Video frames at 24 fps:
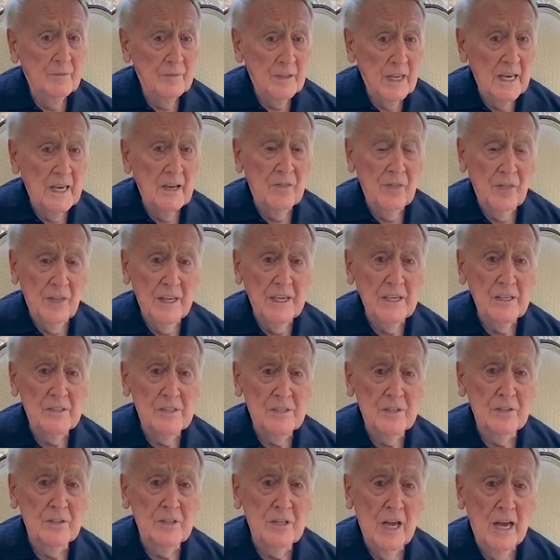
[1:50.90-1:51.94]
yeah,
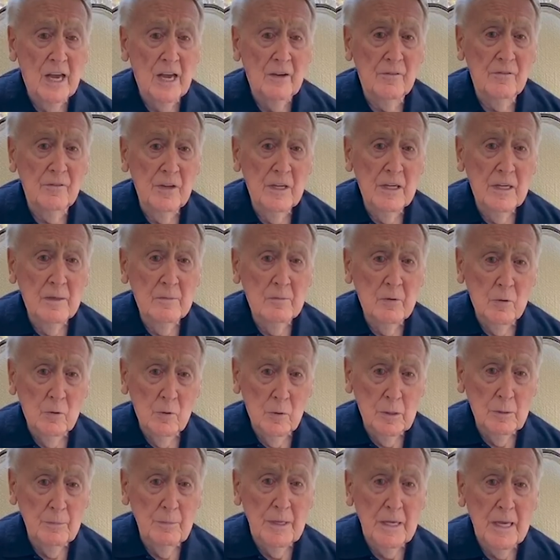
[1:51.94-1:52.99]
things are tough, but
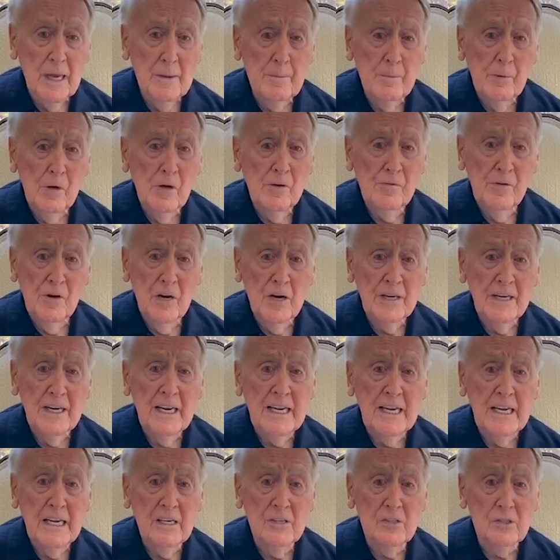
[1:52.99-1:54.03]
we'll be up off our
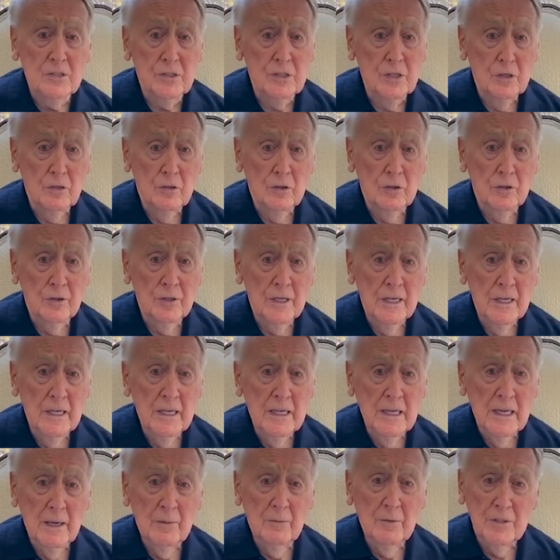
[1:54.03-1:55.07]
knees soon
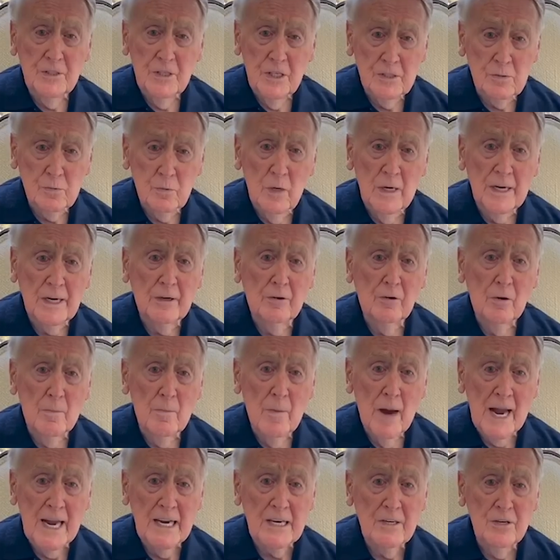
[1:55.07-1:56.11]
and we just want to
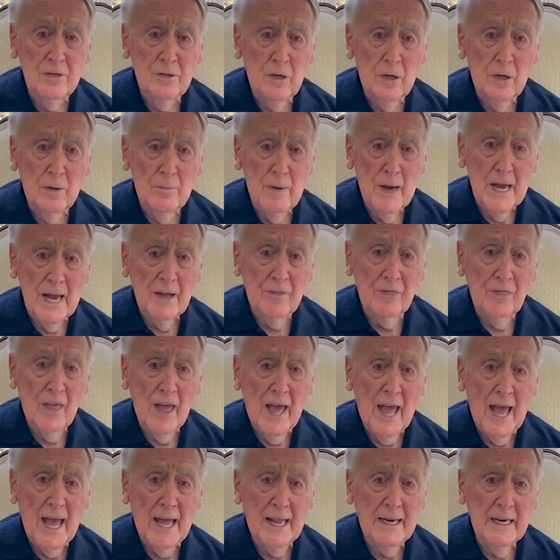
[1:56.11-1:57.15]
remind you about
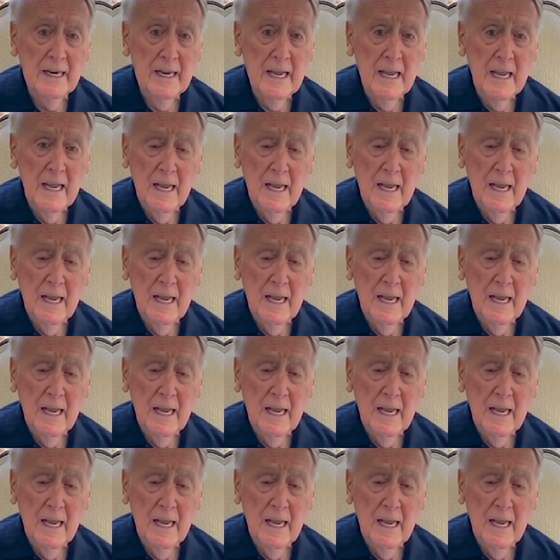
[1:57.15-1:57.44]
that.